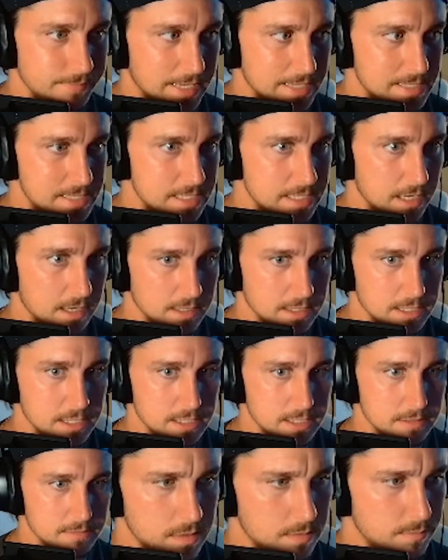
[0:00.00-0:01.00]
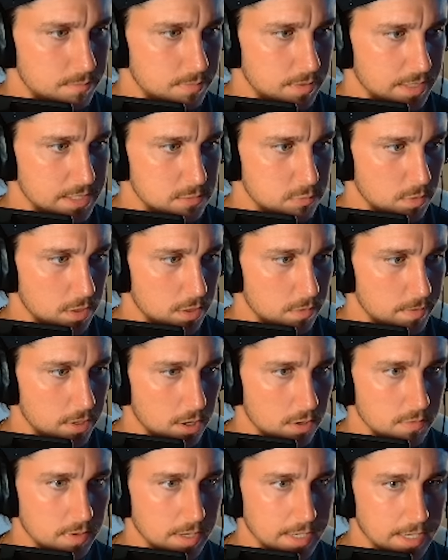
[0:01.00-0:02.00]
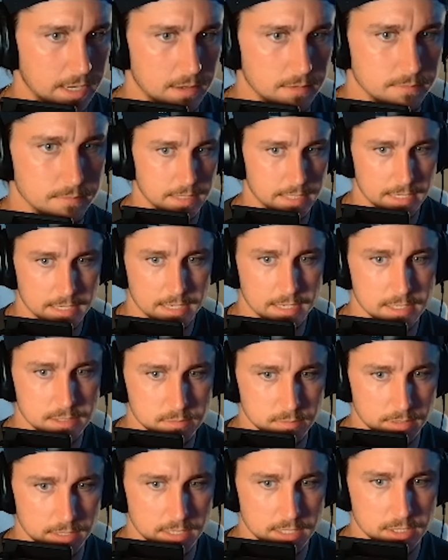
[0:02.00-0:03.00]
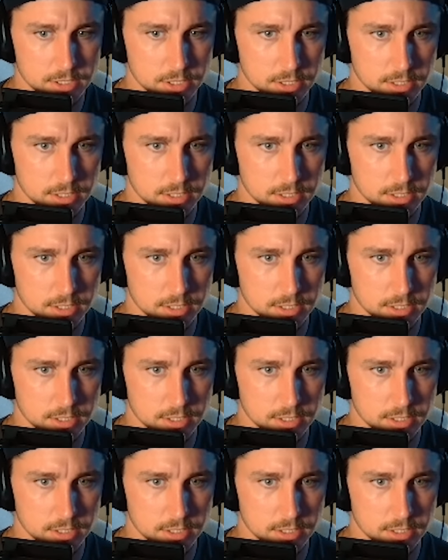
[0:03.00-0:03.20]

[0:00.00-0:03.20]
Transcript: that sucks, but it's where we are right now. It is what it is, you